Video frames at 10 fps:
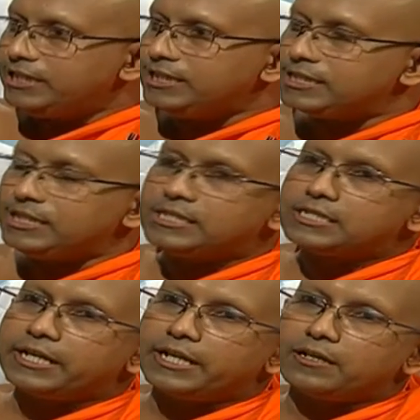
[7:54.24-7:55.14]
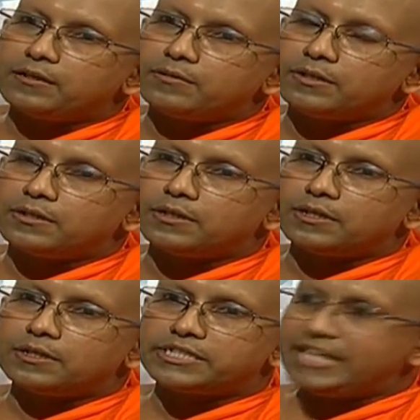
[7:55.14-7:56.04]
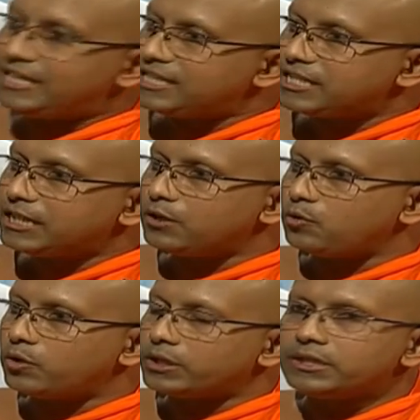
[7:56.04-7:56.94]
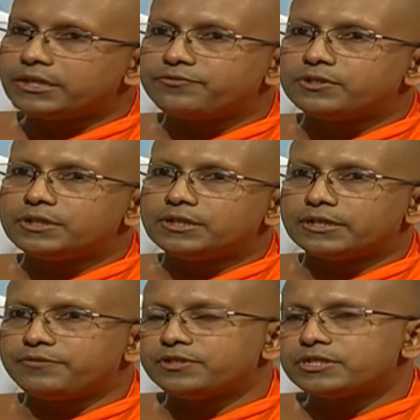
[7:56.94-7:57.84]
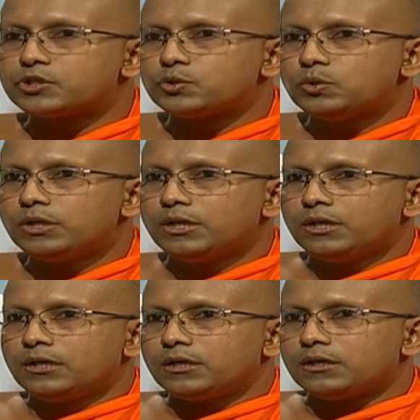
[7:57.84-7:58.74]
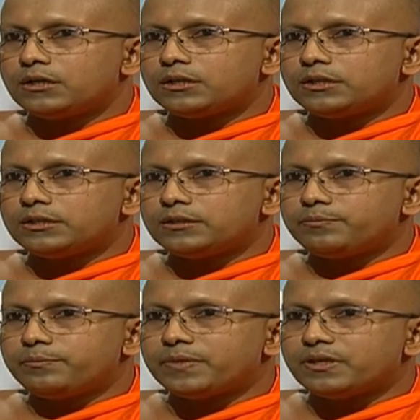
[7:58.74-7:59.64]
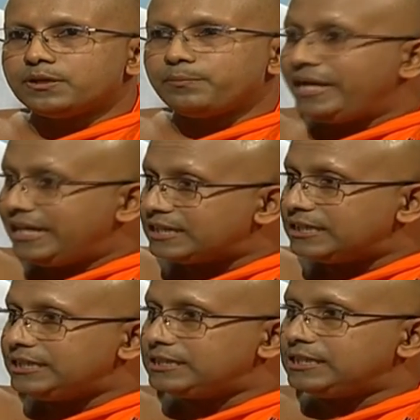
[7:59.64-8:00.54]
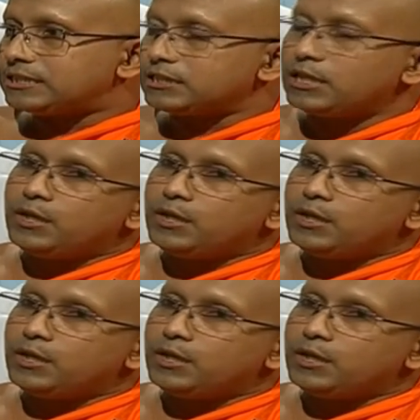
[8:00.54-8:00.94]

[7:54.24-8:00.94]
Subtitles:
disease, and chetasika roga refers to the mental diseases.